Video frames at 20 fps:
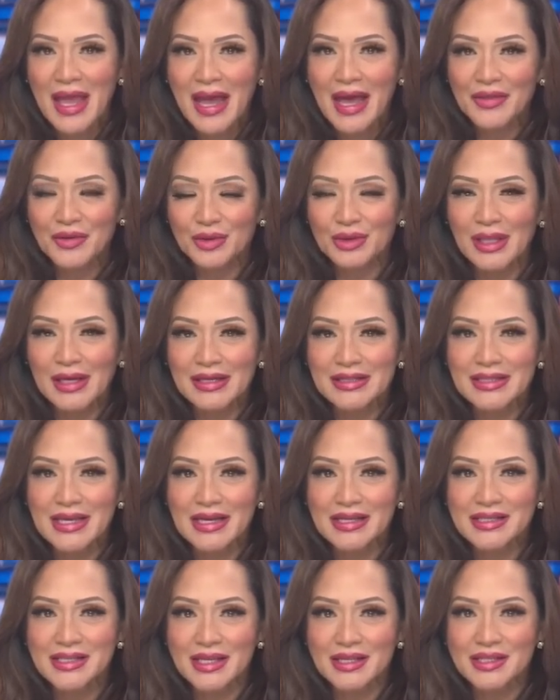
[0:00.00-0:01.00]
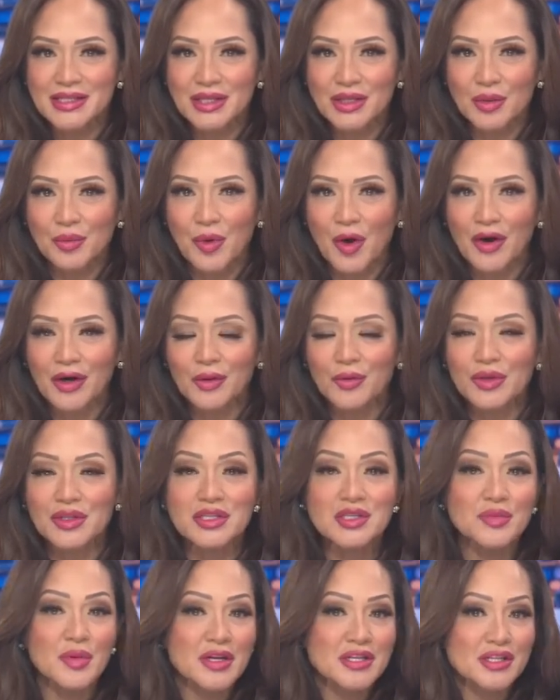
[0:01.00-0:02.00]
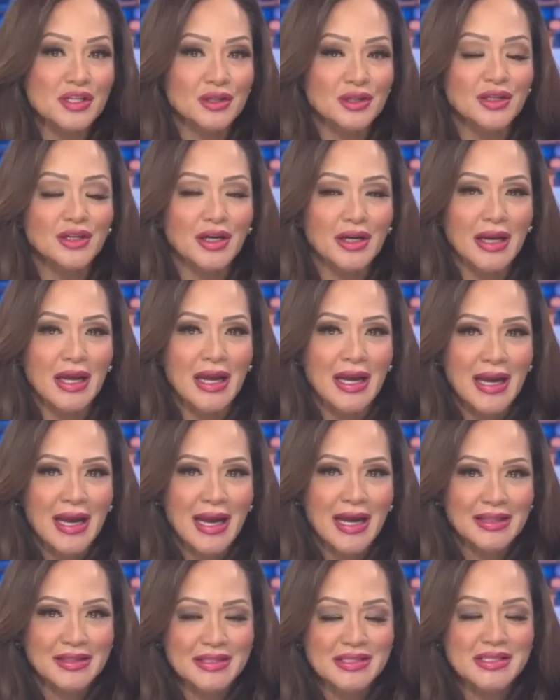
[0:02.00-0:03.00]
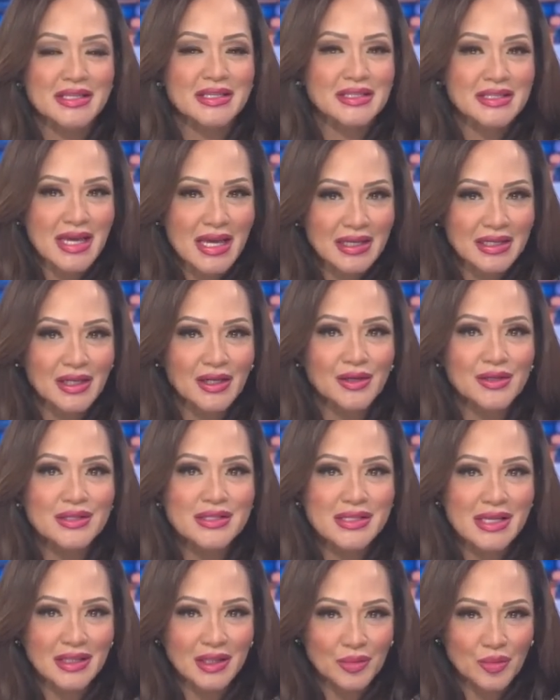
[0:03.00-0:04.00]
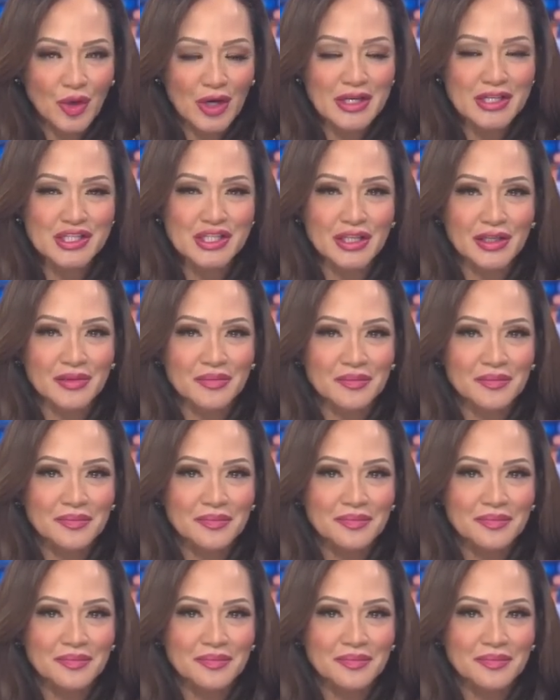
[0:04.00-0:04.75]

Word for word: Heather Lake takes us to the park with a special look at the centennial celebration.